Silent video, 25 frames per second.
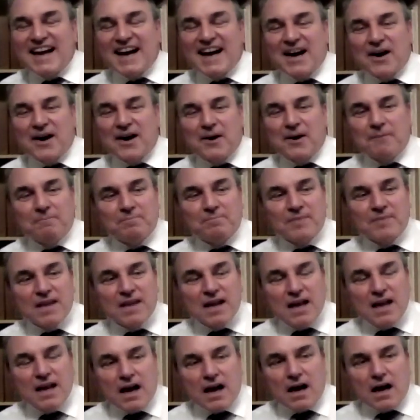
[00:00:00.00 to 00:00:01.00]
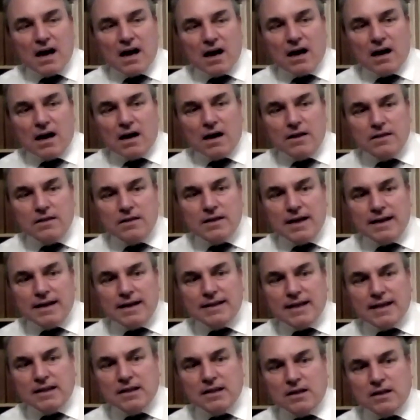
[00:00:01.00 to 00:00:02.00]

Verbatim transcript: Um, uh, that, that,